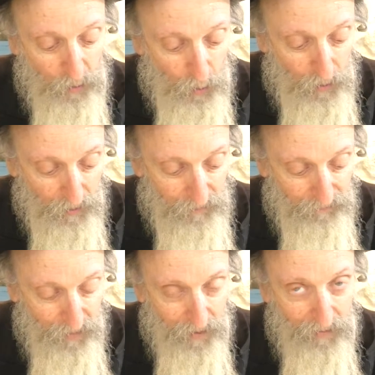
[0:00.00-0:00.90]
Gudel.
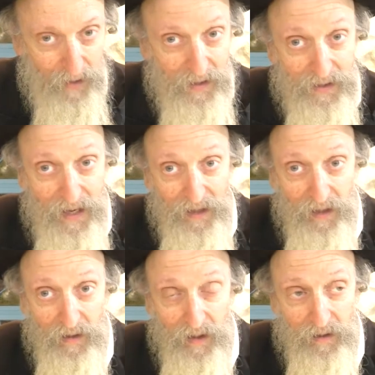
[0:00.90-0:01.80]
That he's standing
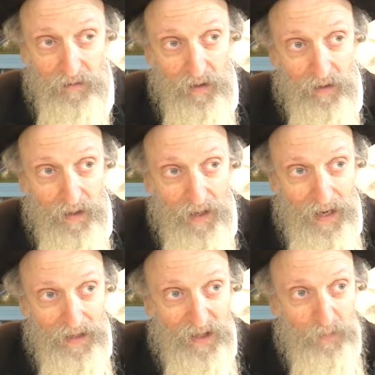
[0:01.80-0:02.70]
in Gan
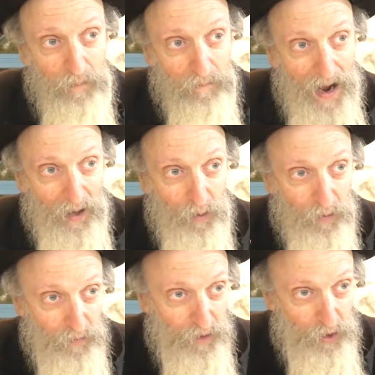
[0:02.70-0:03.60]
Eden, he's being
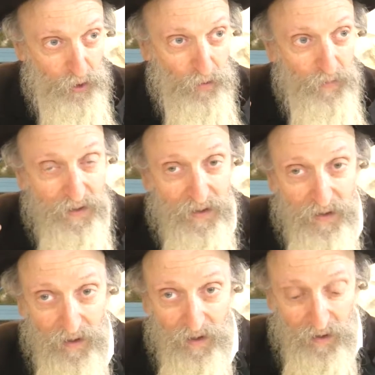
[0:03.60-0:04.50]
makriv of the neshamas
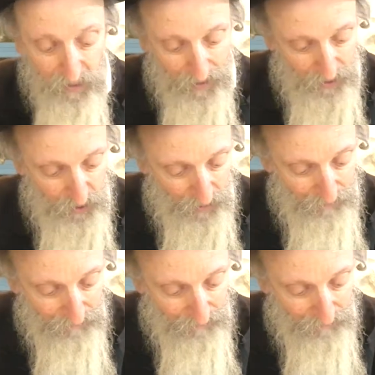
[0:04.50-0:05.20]
to Hashem.